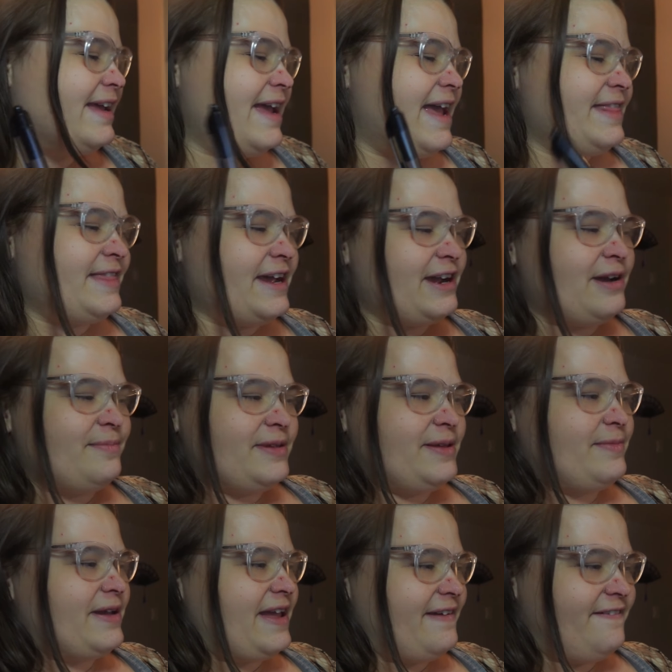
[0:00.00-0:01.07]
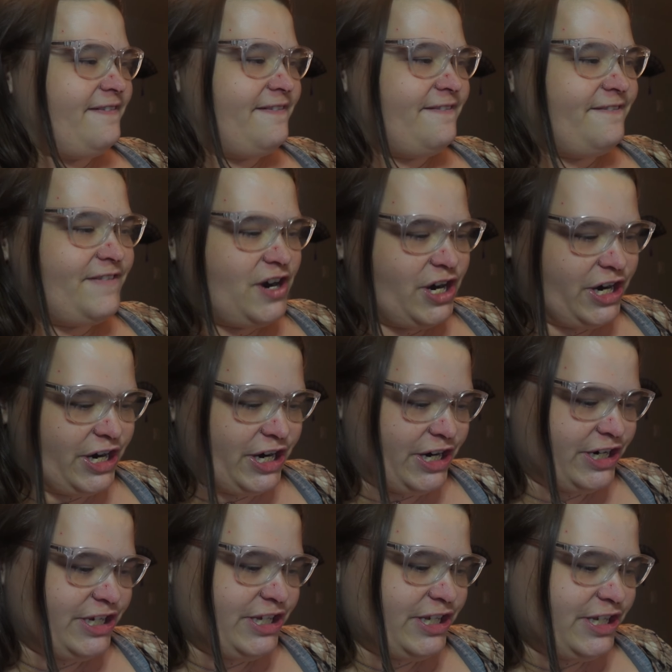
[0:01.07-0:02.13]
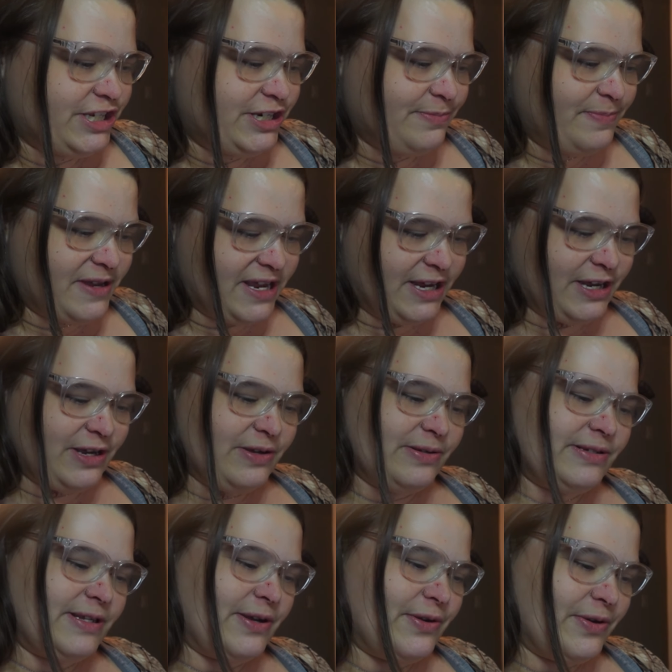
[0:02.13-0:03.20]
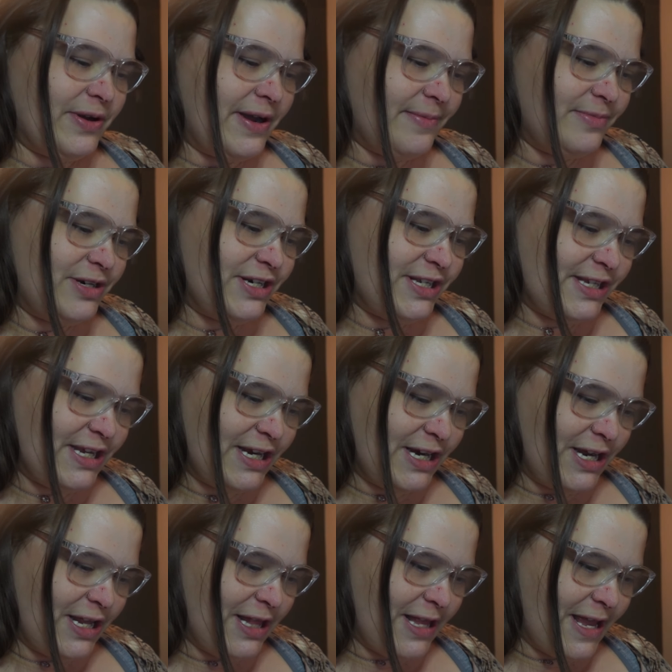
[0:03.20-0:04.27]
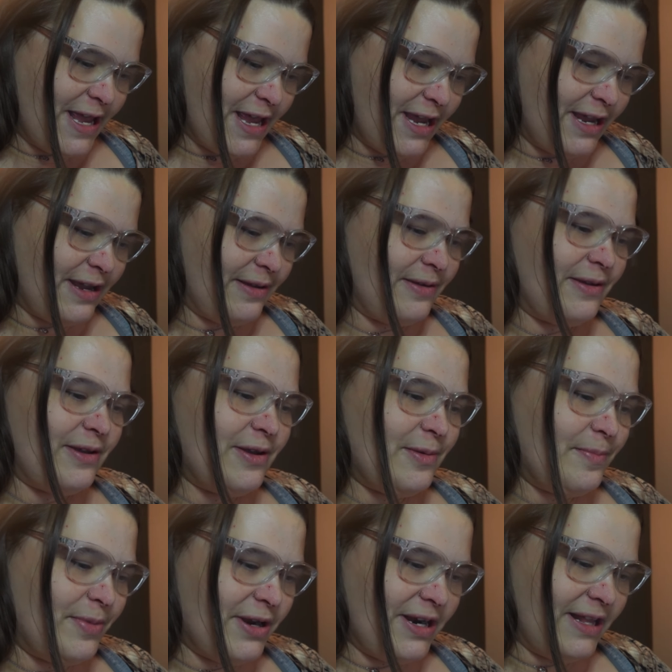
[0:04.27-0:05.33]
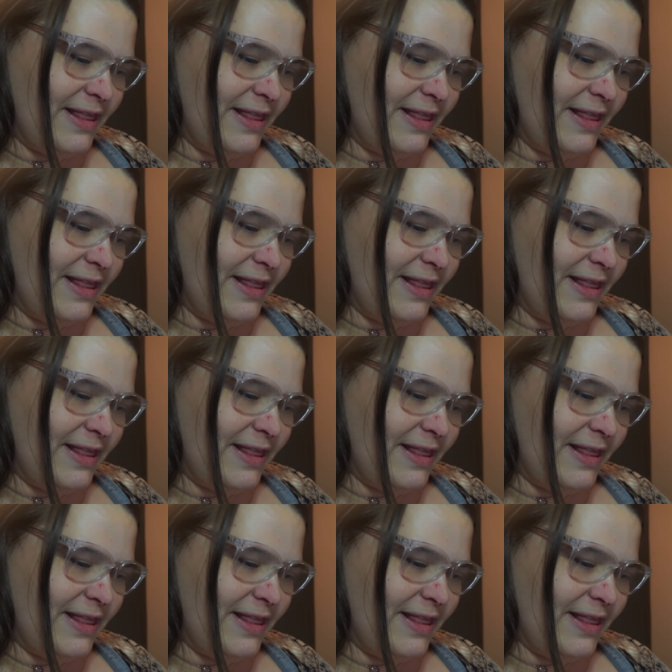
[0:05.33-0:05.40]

and that got me my first bingo, so I'm just gonna like put a